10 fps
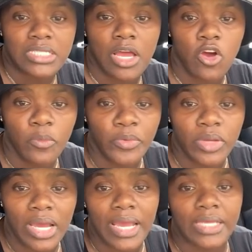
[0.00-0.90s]
I hope you
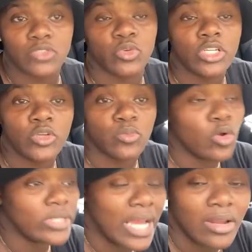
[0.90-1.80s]
guys really
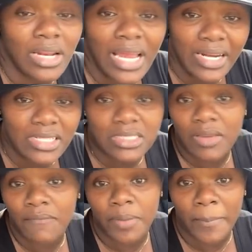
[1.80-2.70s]
wrote down a lot of this
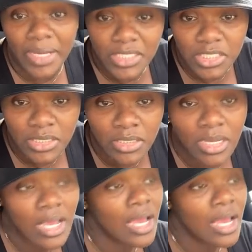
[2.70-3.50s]
information.